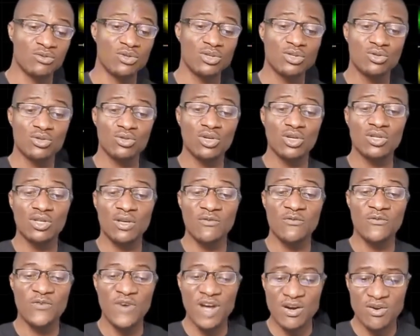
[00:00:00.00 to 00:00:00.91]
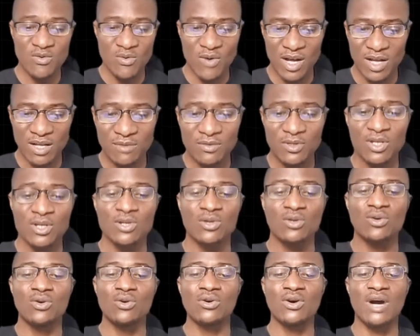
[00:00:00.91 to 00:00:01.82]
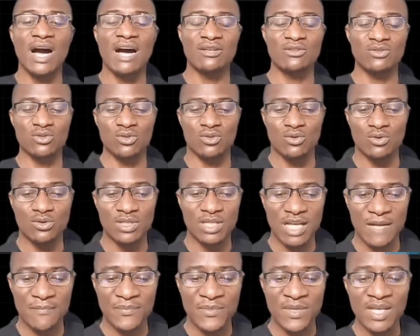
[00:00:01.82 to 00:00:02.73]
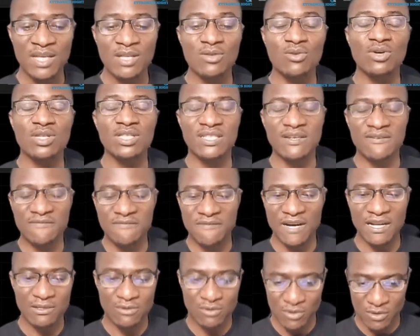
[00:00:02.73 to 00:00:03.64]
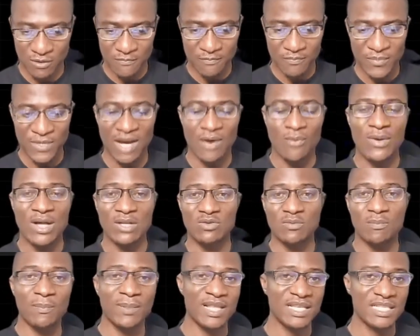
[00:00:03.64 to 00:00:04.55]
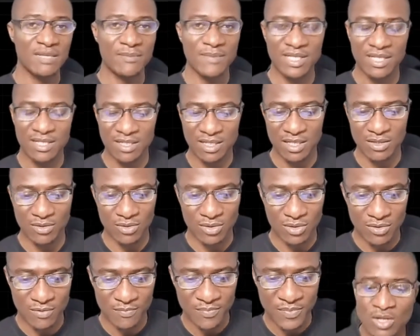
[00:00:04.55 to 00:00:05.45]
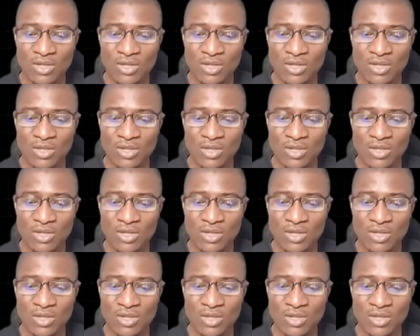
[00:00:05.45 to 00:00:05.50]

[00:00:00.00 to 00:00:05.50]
You need to know them very well, know how to use them, know their values, and where to place them in the circuit.